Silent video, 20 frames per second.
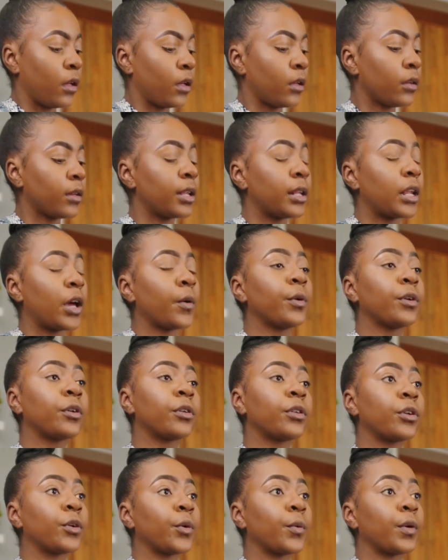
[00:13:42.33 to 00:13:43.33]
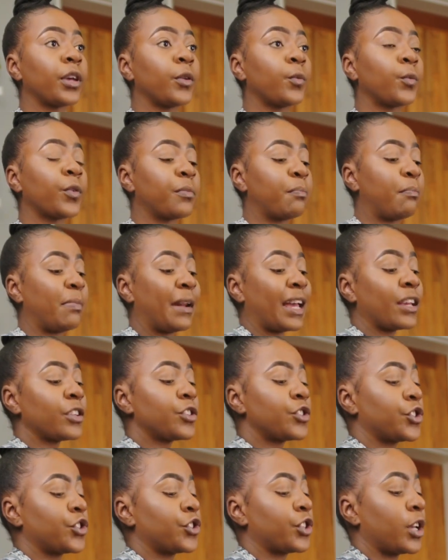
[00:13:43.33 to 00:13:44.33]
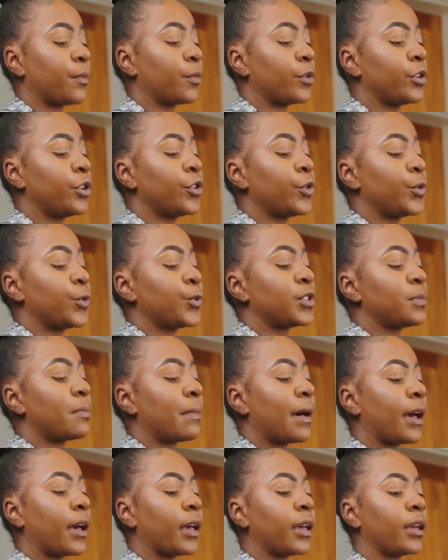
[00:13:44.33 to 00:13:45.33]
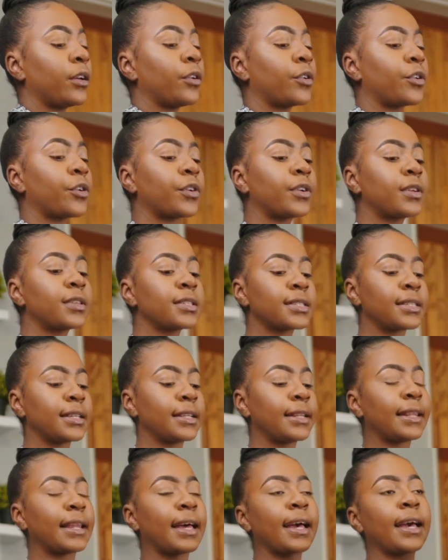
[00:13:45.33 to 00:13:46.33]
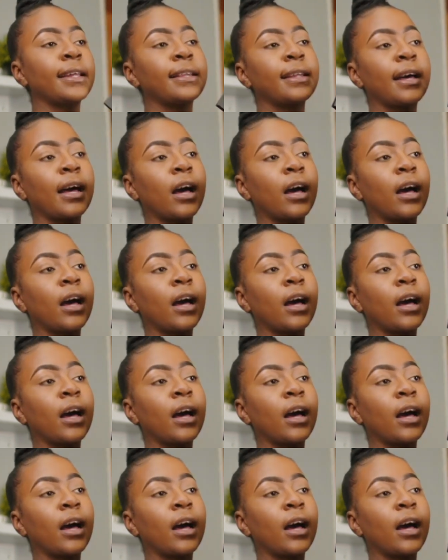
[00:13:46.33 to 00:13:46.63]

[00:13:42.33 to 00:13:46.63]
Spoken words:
Okay, now we're going to go in with blush. I'm going to use my Girls Night